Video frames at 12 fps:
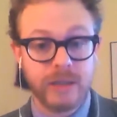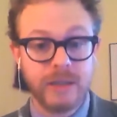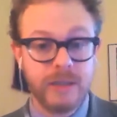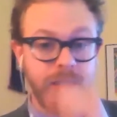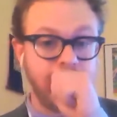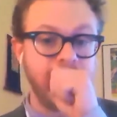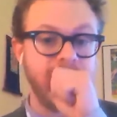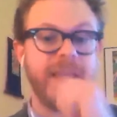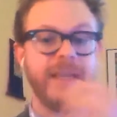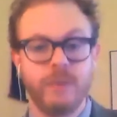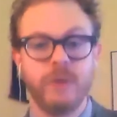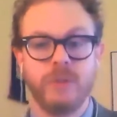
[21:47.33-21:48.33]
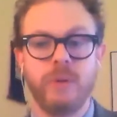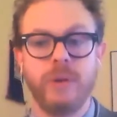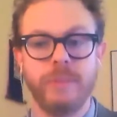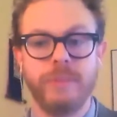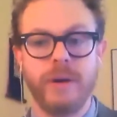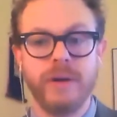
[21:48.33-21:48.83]
and that's the most
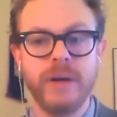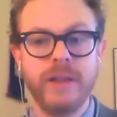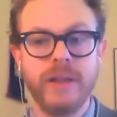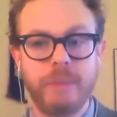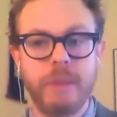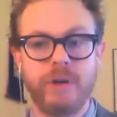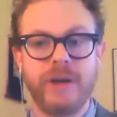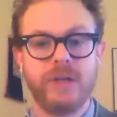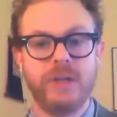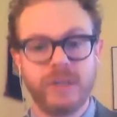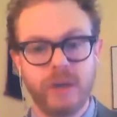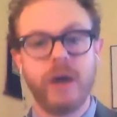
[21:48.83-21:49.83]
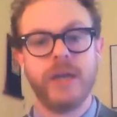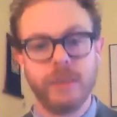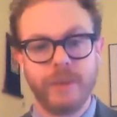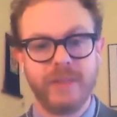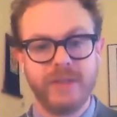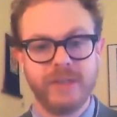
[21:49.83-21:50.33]
important part that people are actually talking
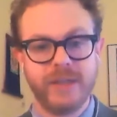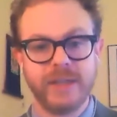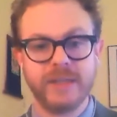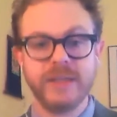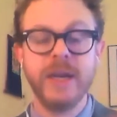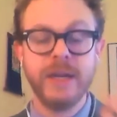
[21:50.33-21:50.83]
about these things.